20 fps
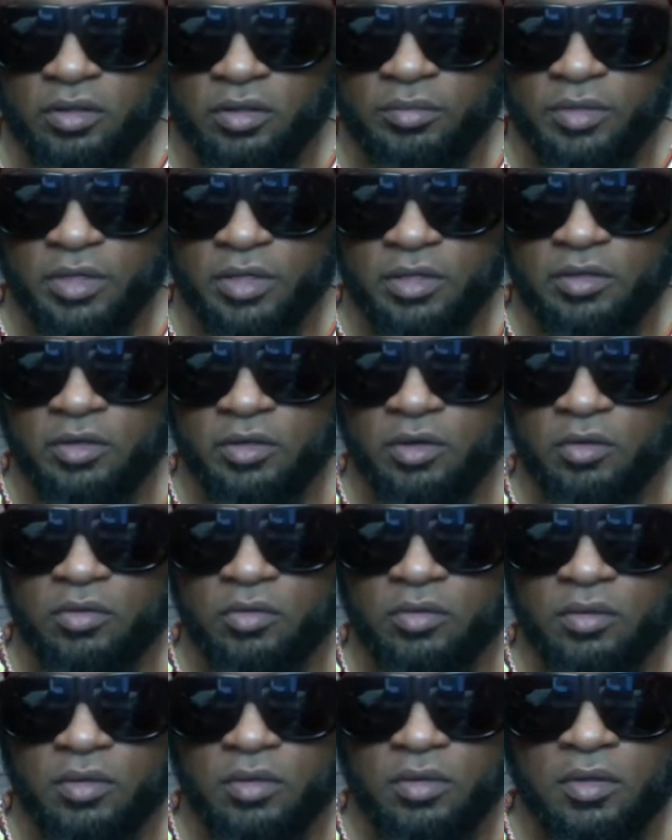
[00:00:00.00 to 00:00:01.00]
I mean, you know,
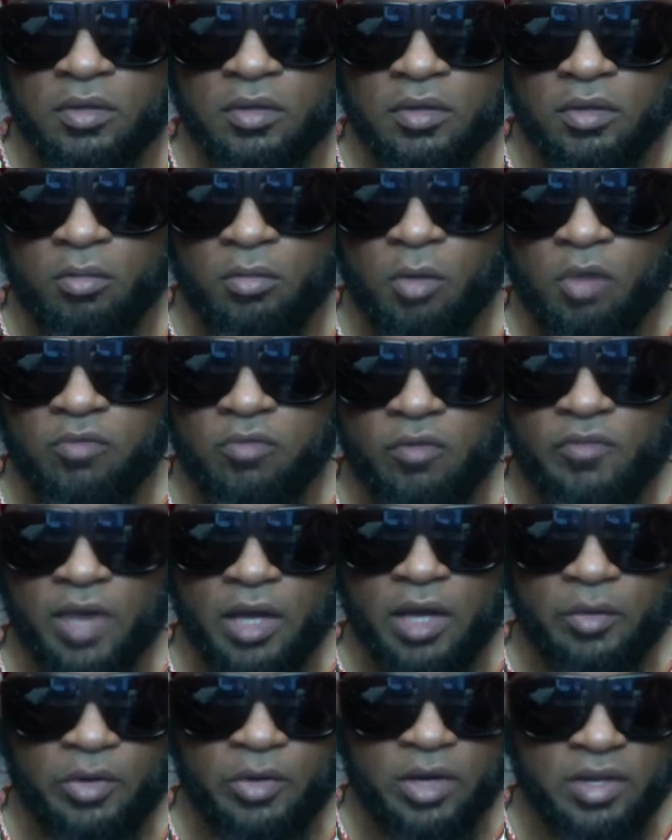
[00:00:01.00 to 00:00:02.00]
you're more of a
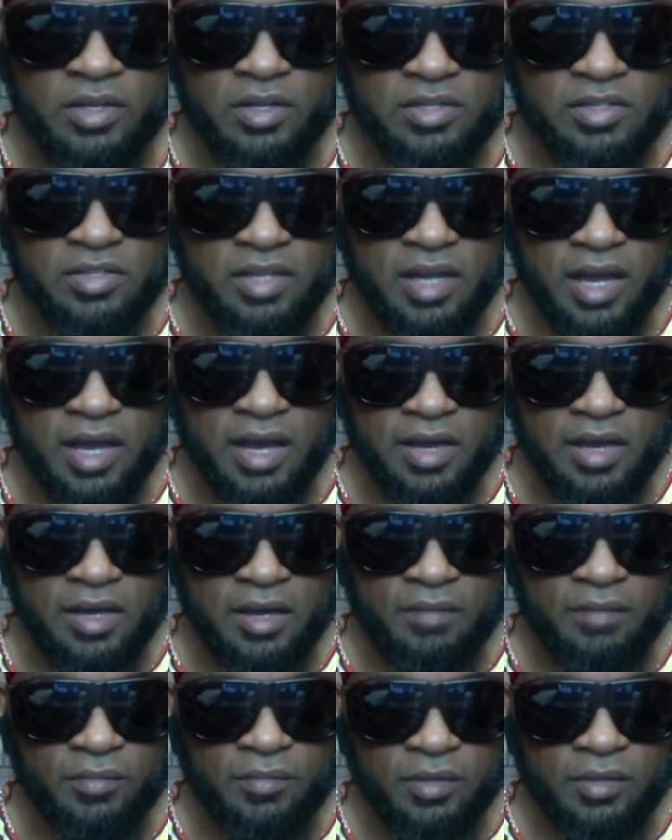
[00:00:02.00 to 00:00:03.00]
veteran in this than I
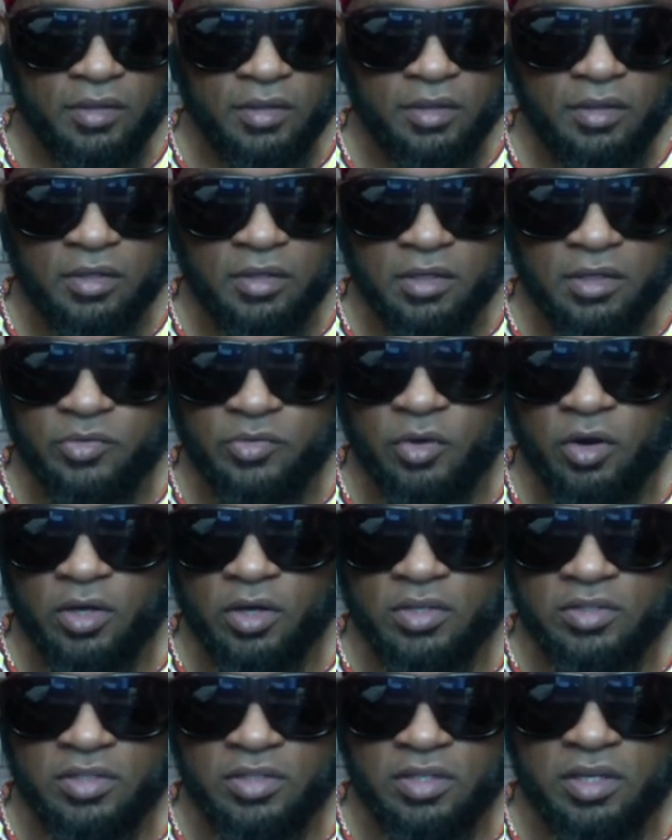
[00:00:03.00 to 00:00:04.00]
am as far
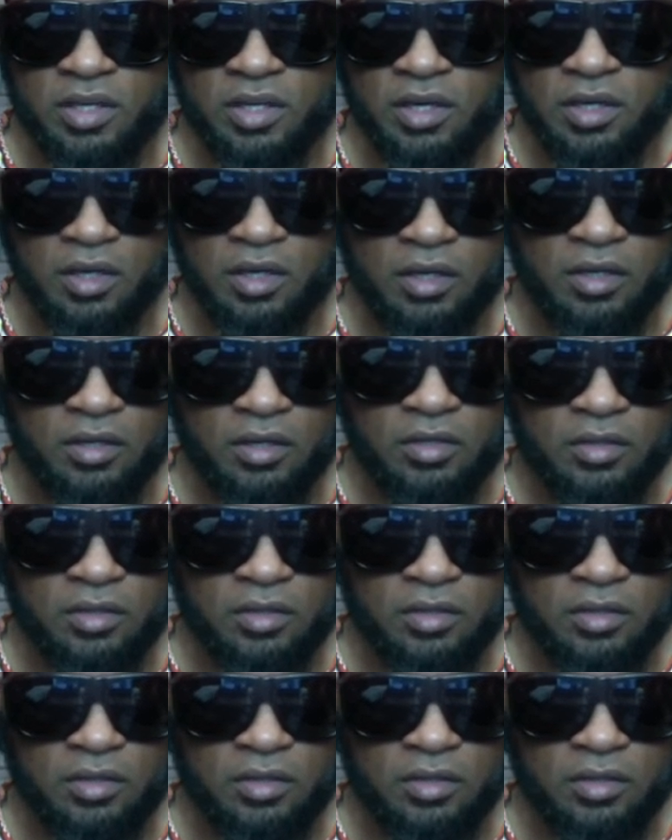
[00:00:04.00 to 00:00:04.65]
as the, uh,